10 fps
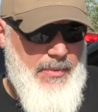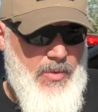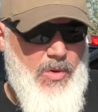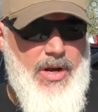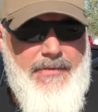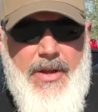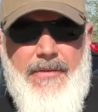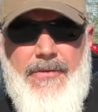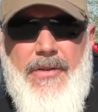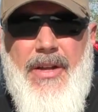Number one, if
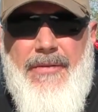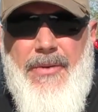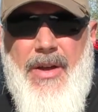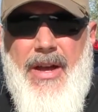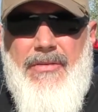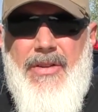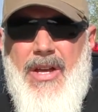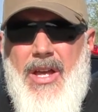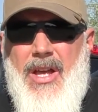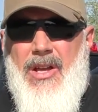you have
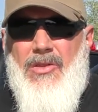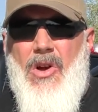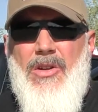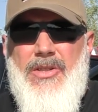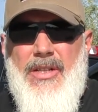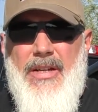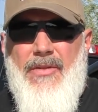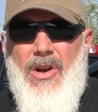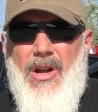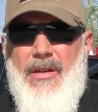long
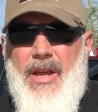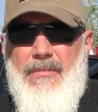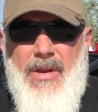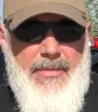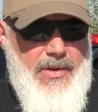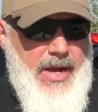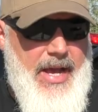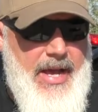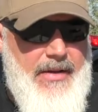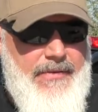sleeve on and maybe you
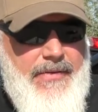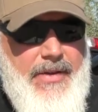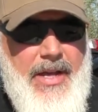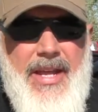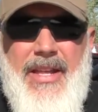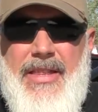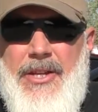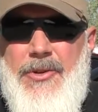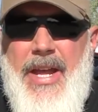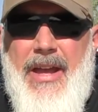have a hit
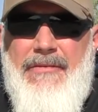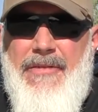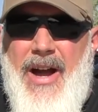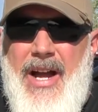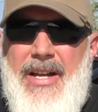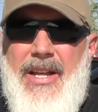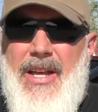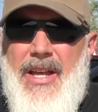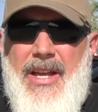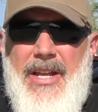that you can't find,
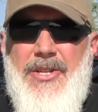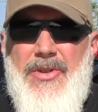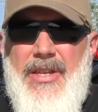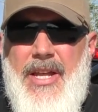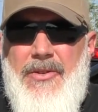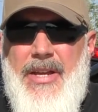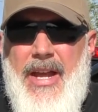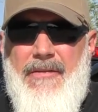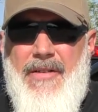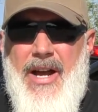an injury that you
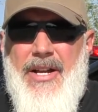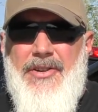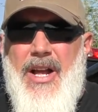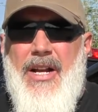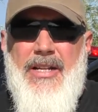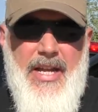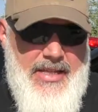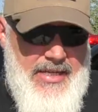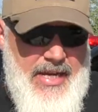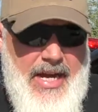can't find, you're not going to
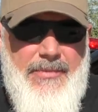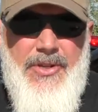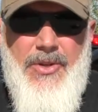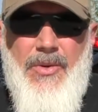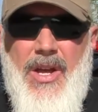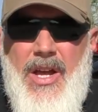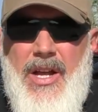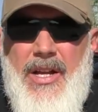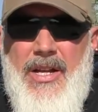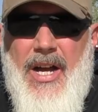take the time to
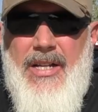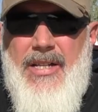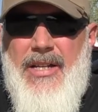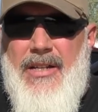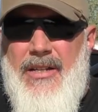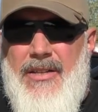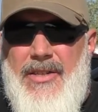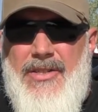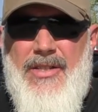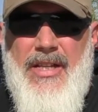cut
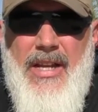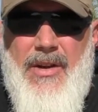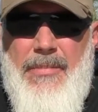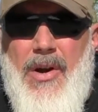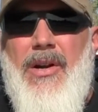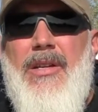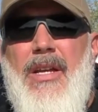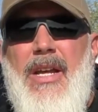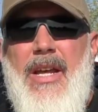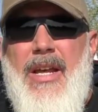the sleeve apart
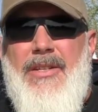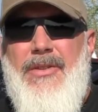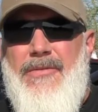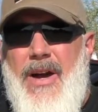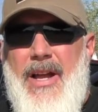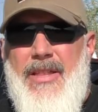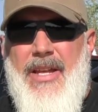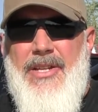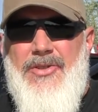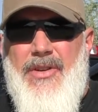to find
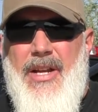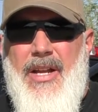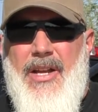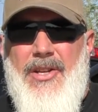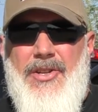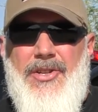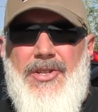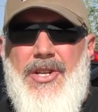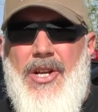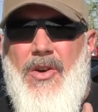the injury. You're
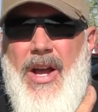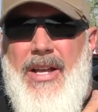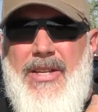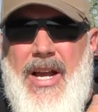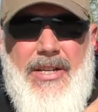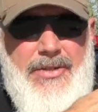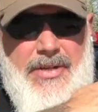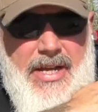just going to go as high as you